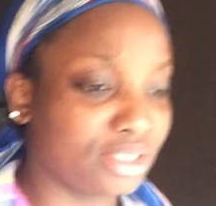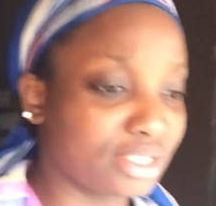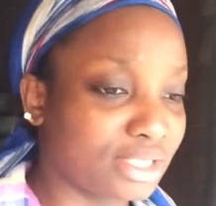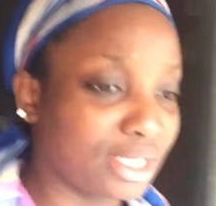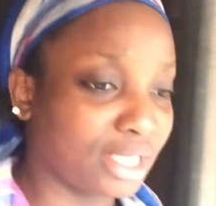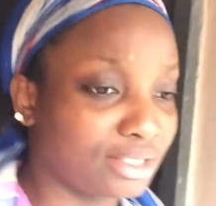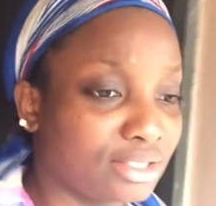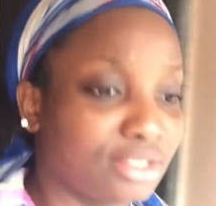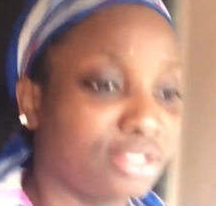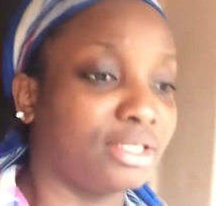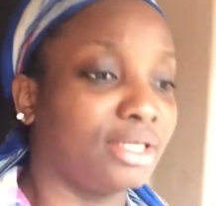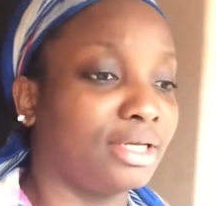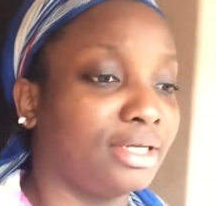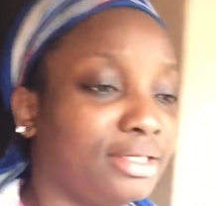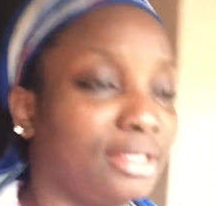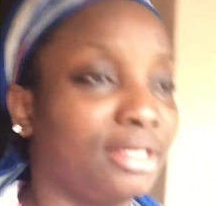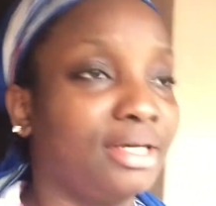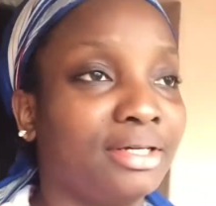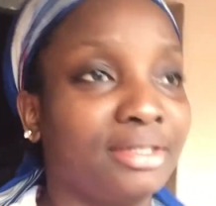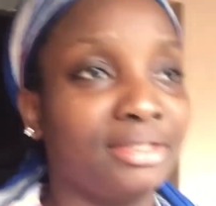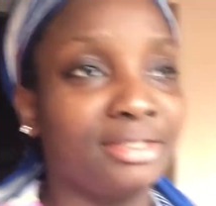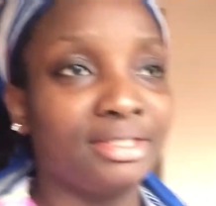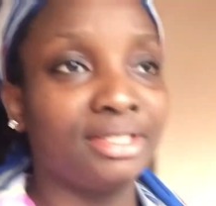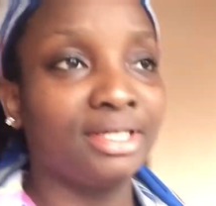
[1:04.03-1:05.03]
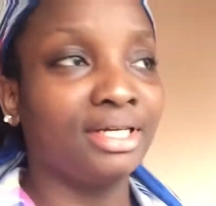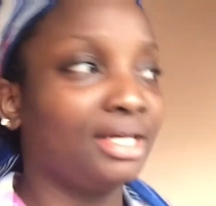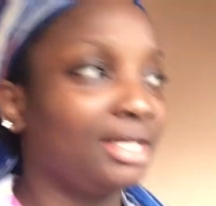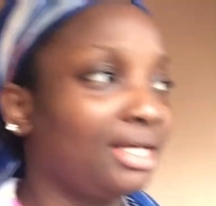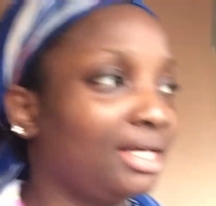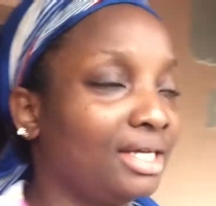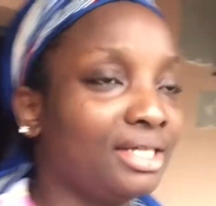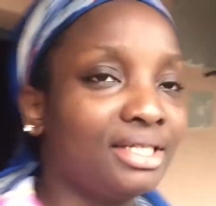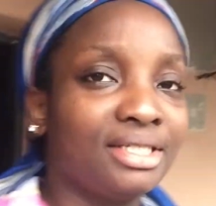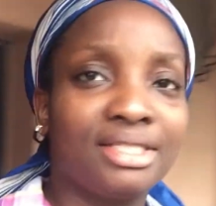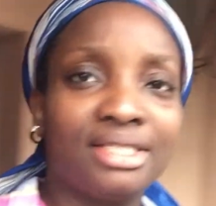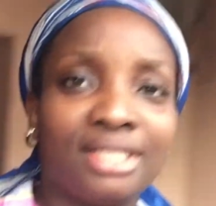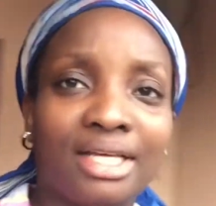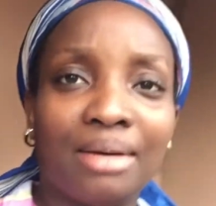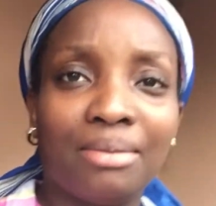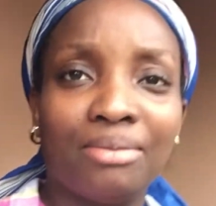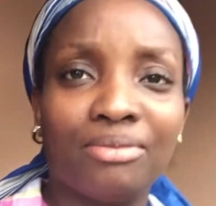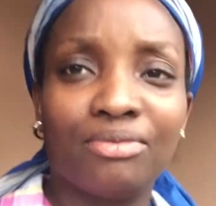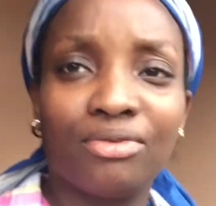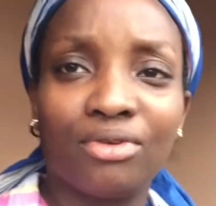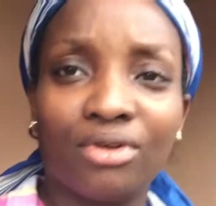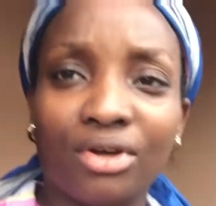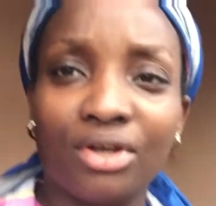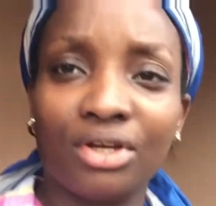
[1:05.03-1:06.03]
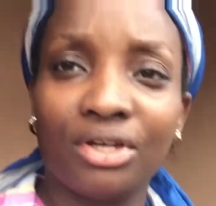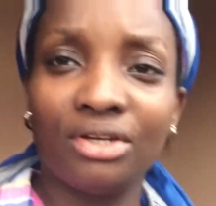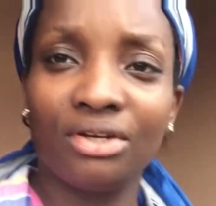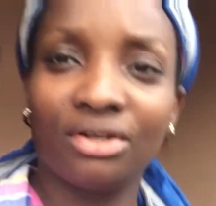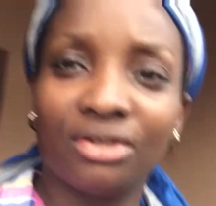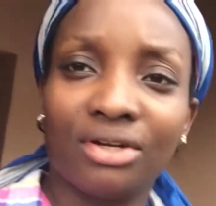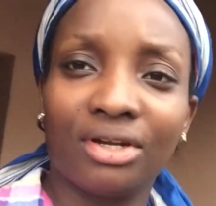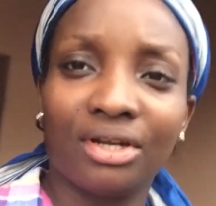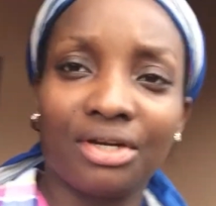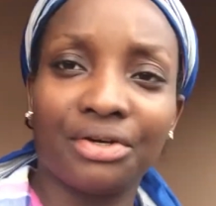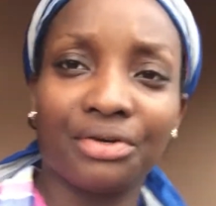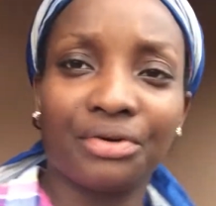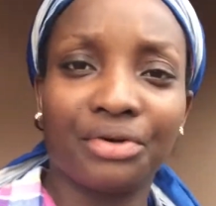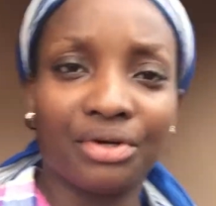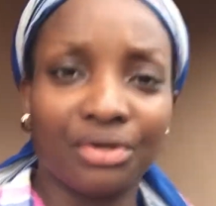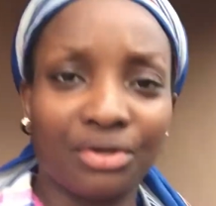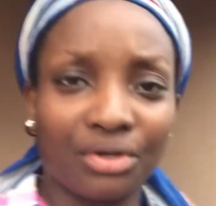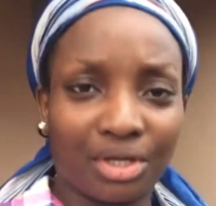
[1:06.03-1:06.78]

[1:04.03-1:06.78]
Saturday. See, I'm vlogging under the rain.